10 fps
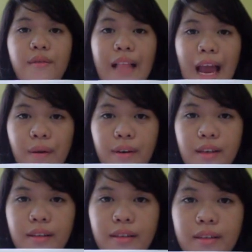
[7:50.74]
flower.
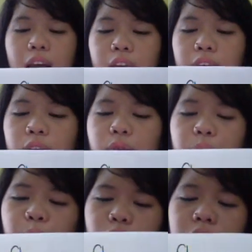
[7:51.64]
If we
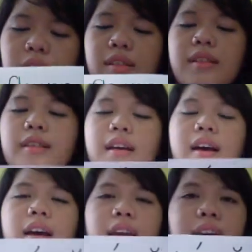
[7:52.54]
put
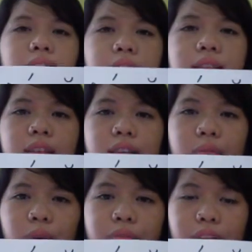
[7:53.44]
ictus and the
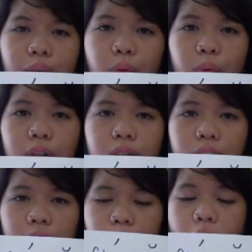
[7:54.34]
brief sign, we will
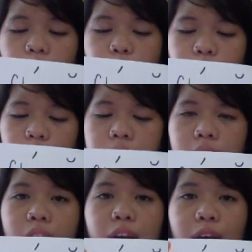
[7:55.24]
come up with
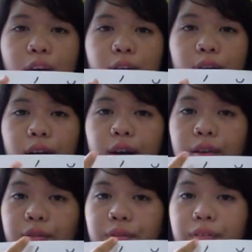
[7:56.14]

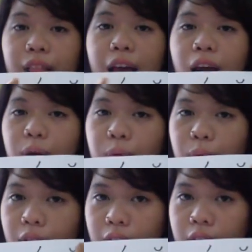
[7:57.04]

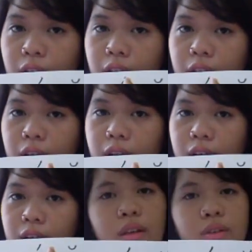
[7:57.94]
flower.
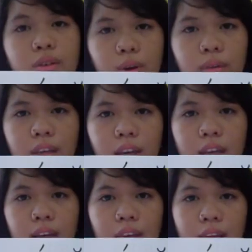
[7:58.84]

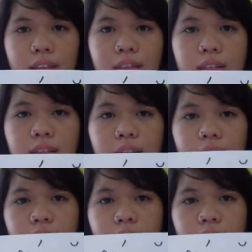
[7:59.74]
Trochee is